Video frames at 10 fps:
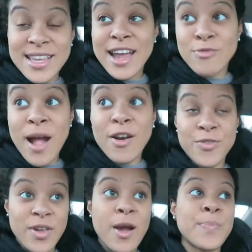to get
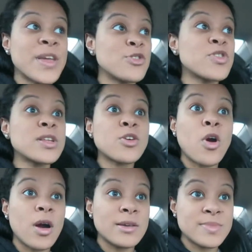Ralphie up. Like you can
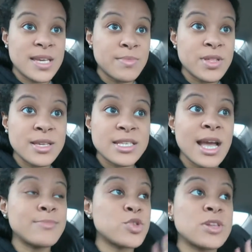call him 10 million
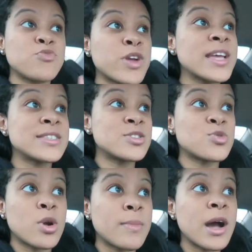times, you can ring his
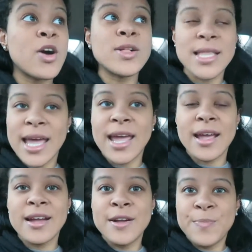doorbell,
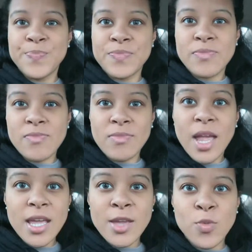like
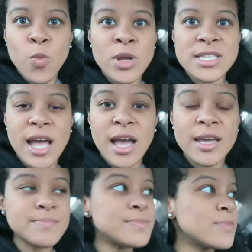he one
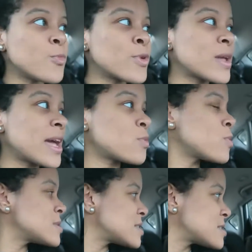time we had
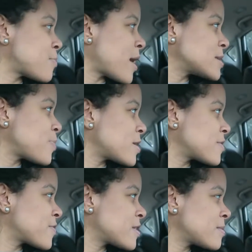was it surprise
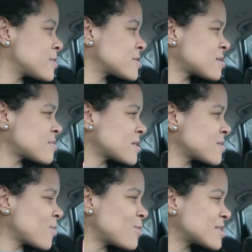party for him or
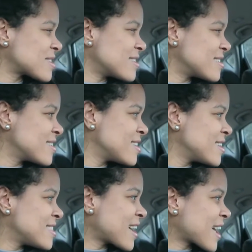something? What was it?
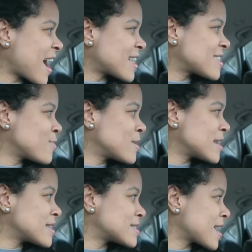That Kathy we
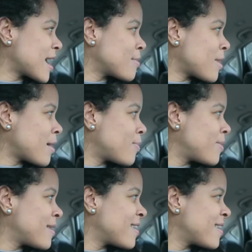needed to get him up.